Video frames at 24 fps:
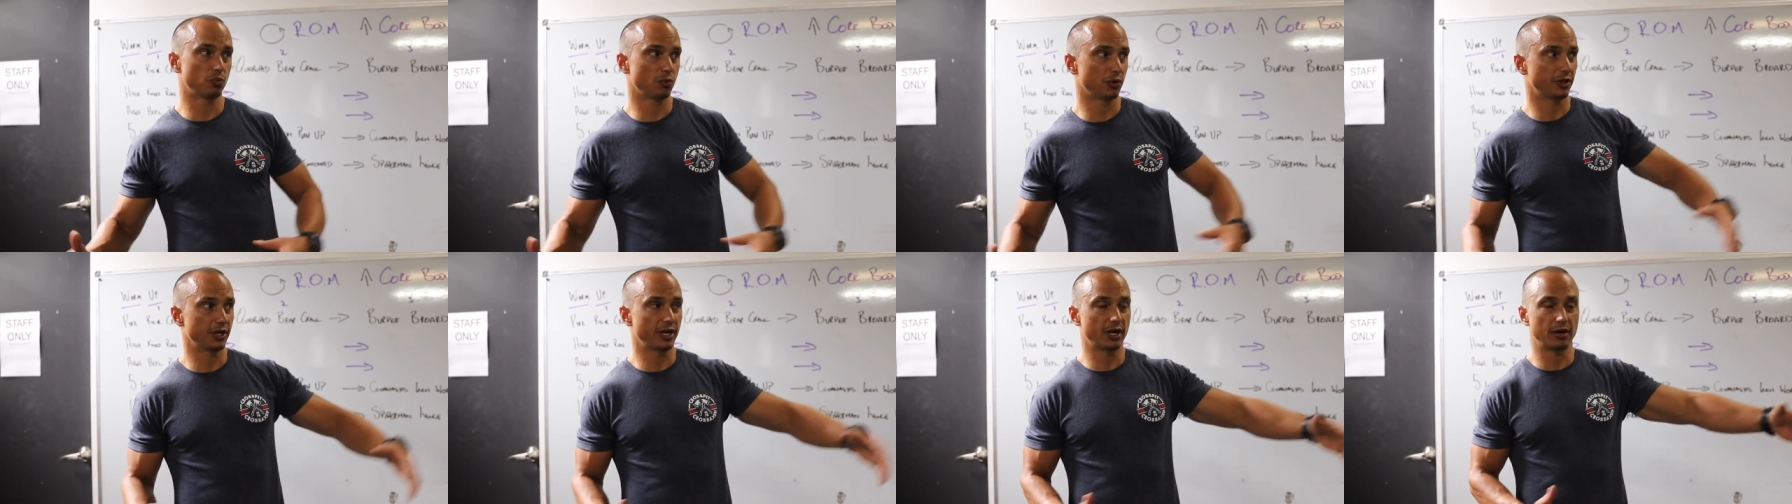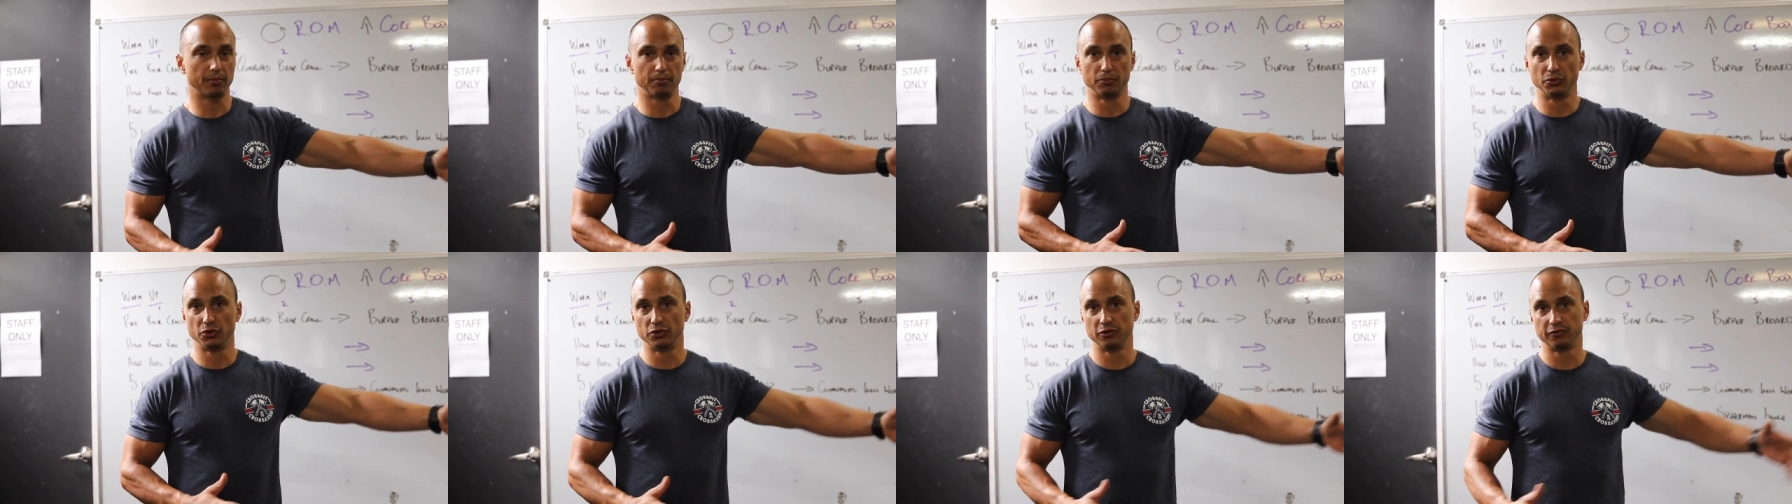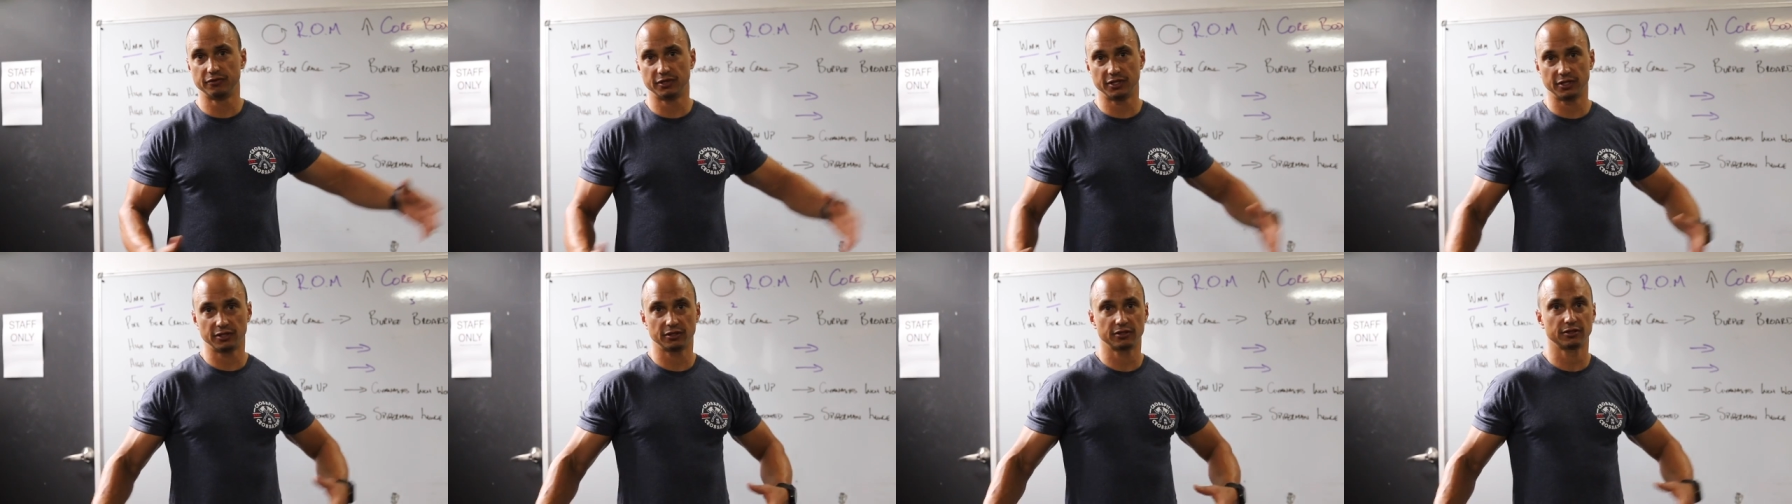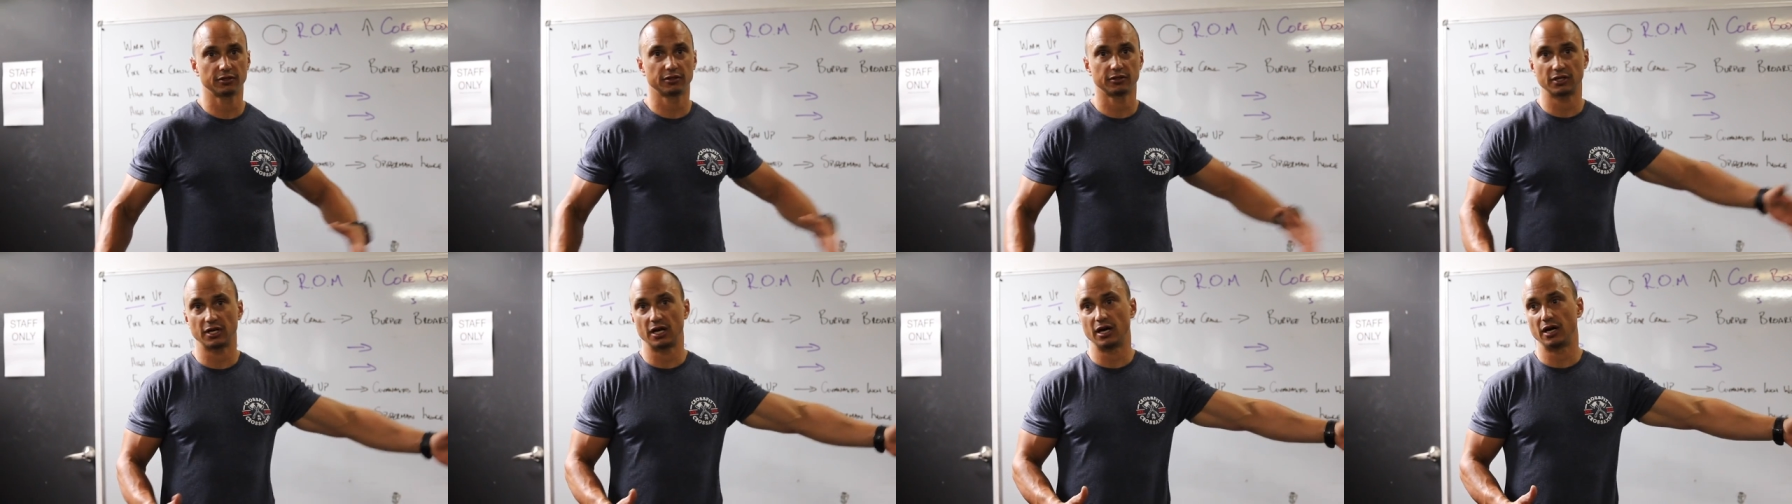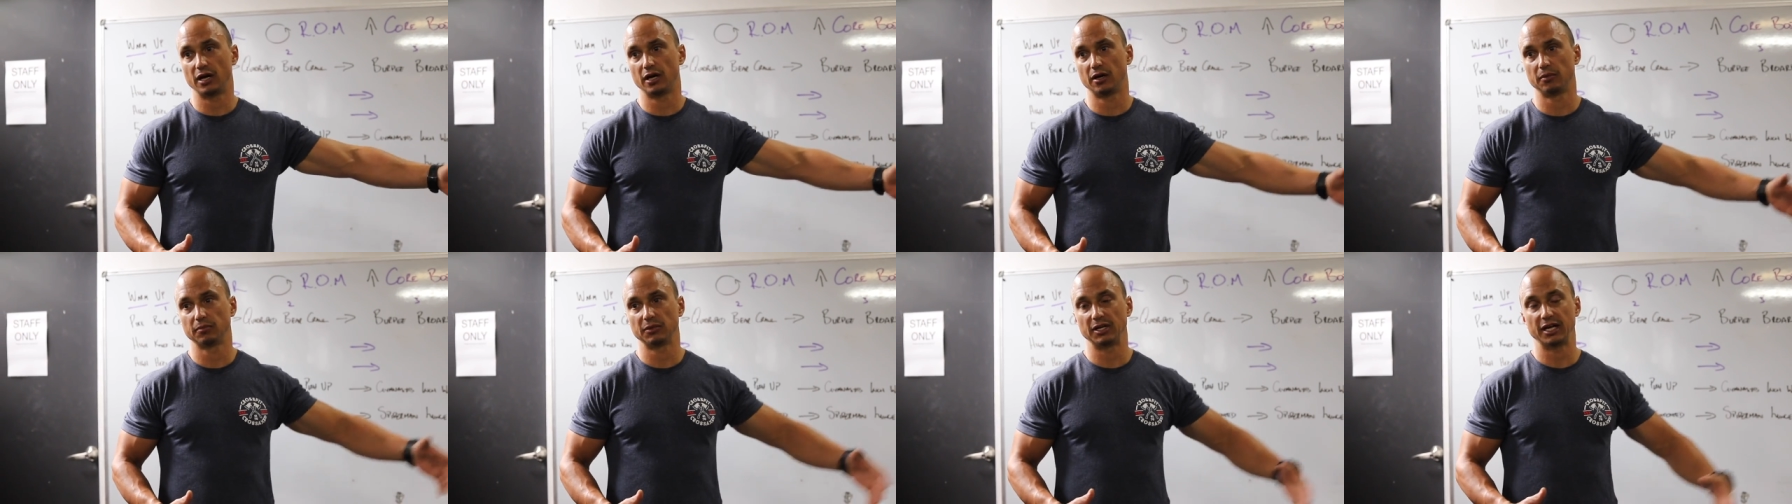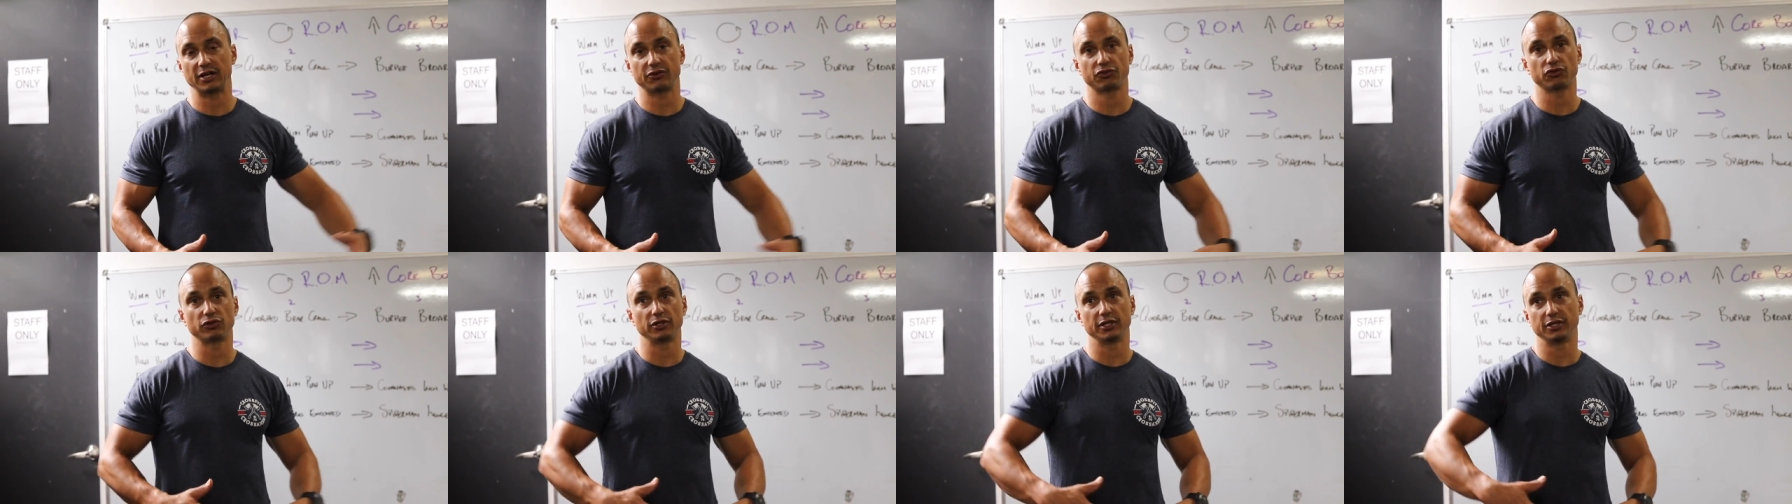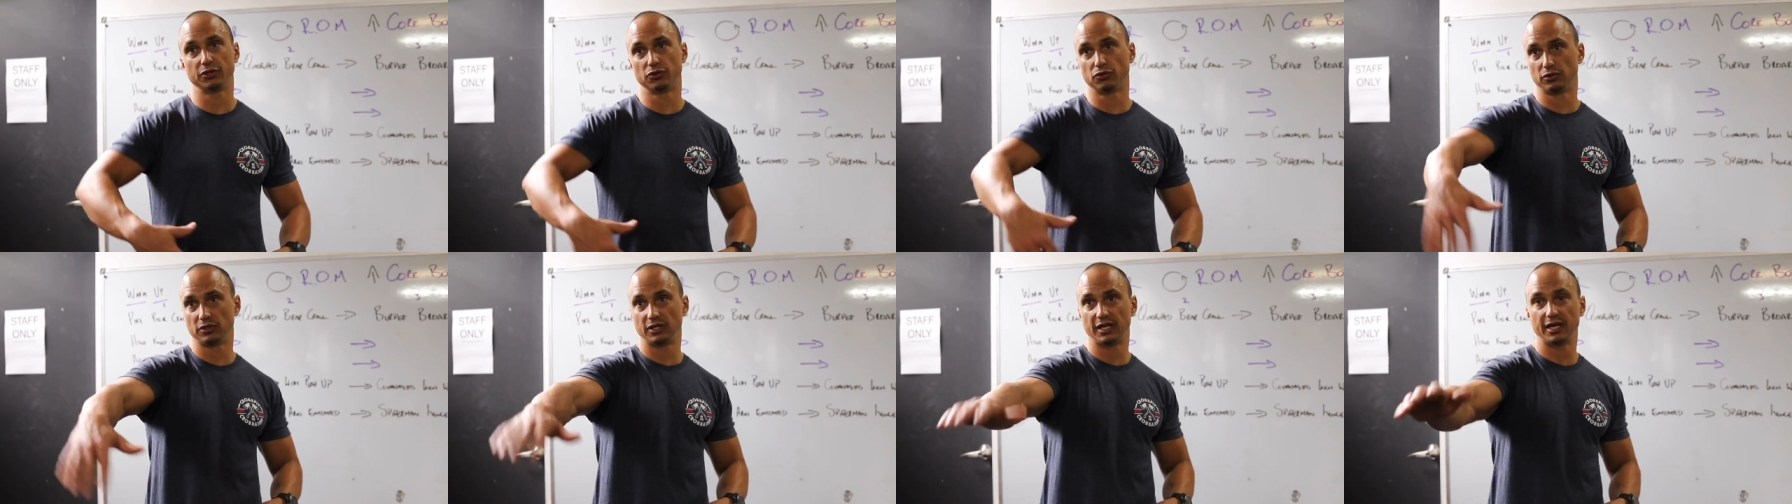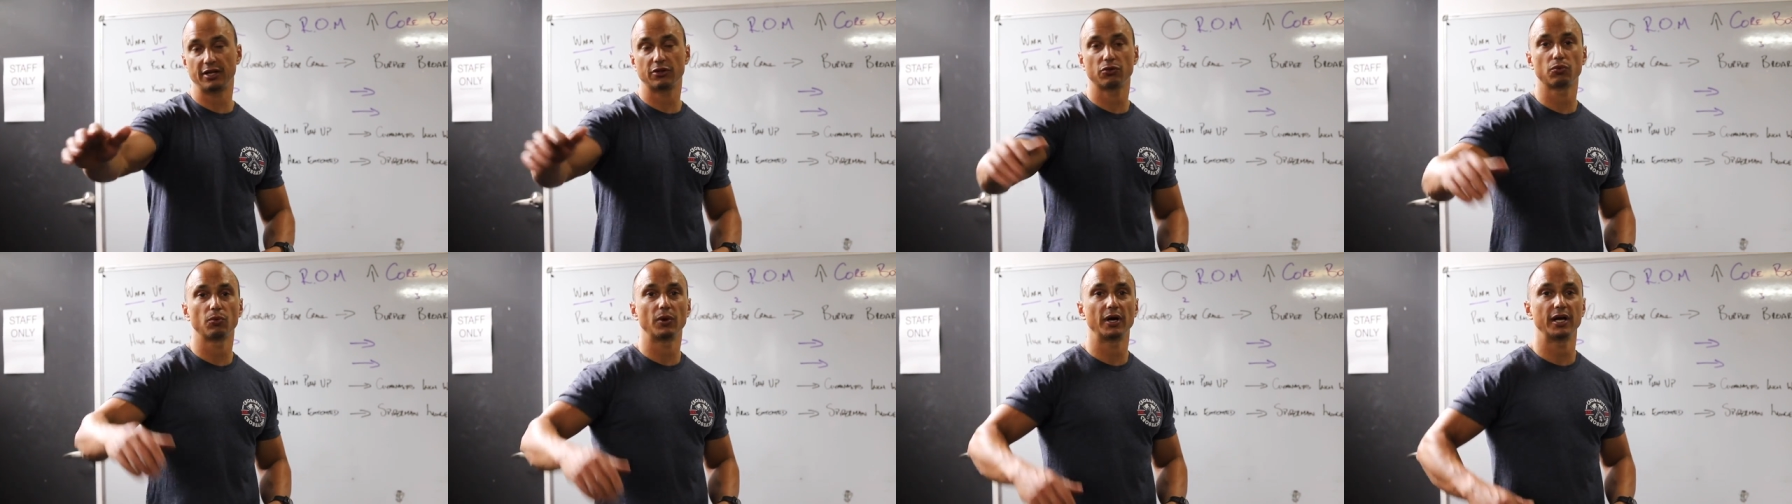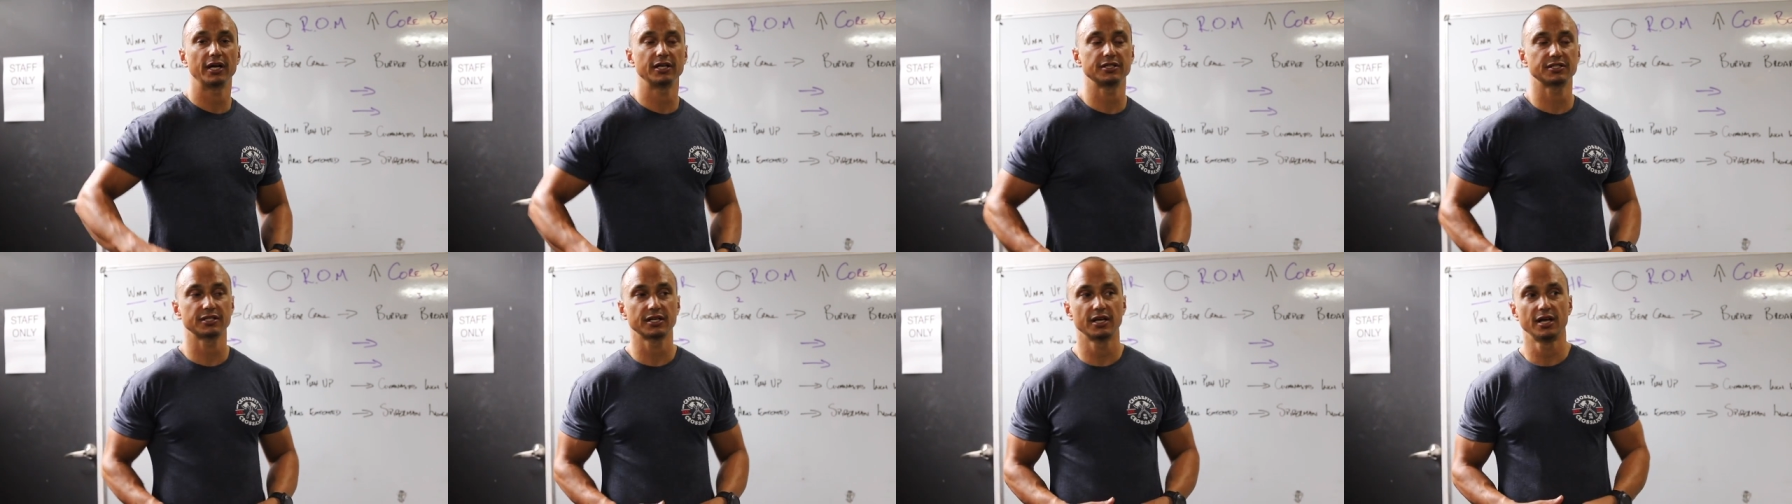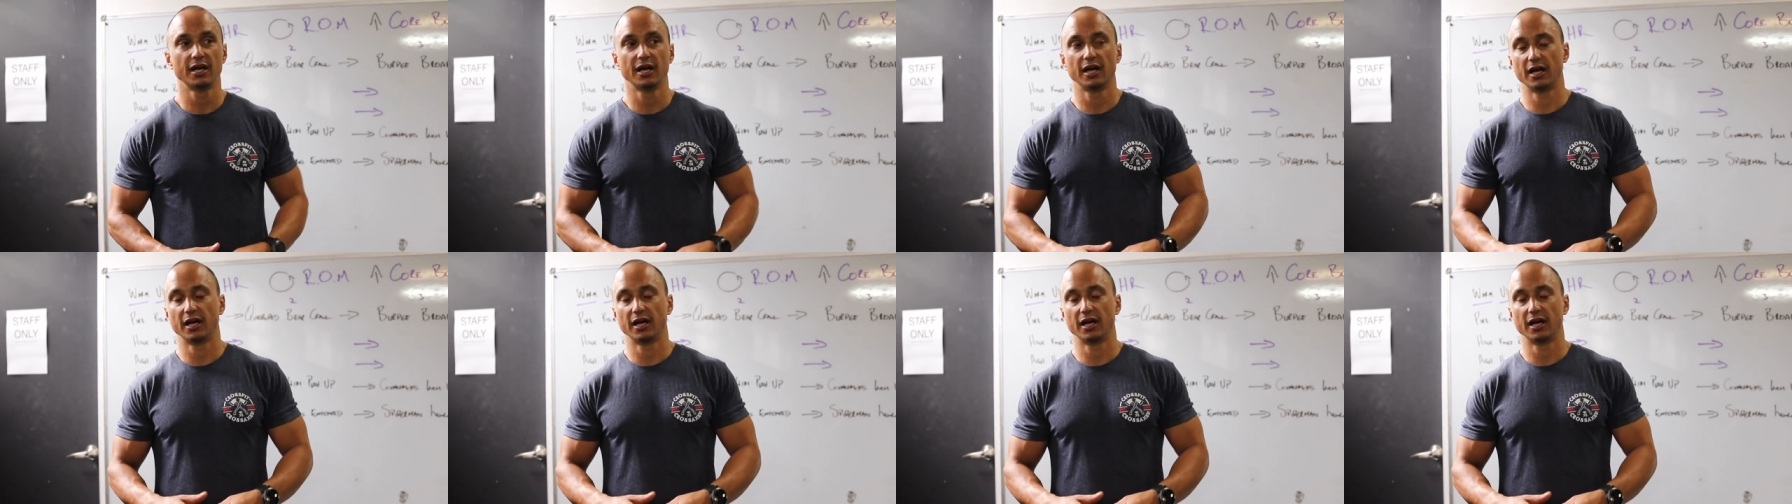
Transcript: without moving laterally or lengthways.